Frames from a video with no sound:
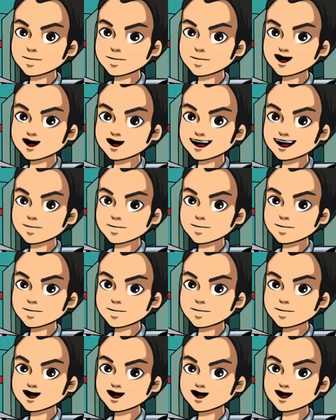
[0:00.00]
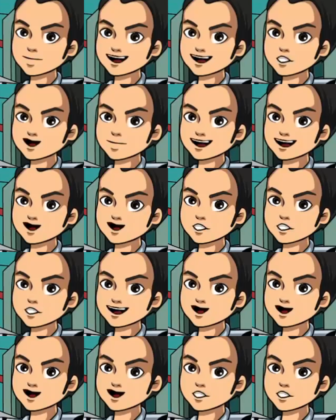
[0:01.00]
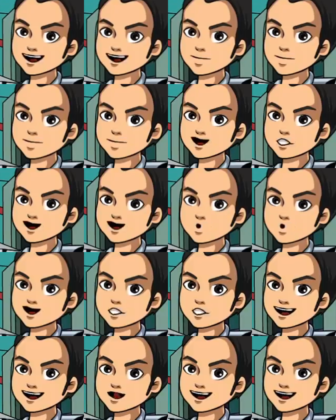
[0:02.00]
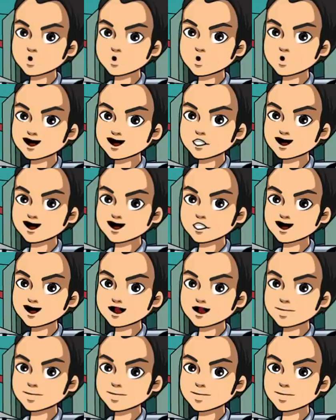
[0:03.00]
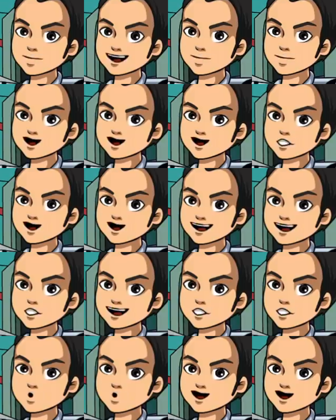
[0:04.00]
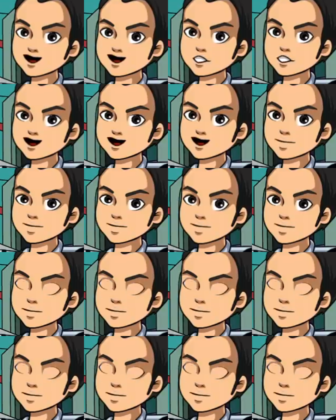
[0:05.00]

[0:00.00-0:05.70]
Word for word: Hi, my name is Emergency Ernie, and I want to tell you how to get help in an emergency situation.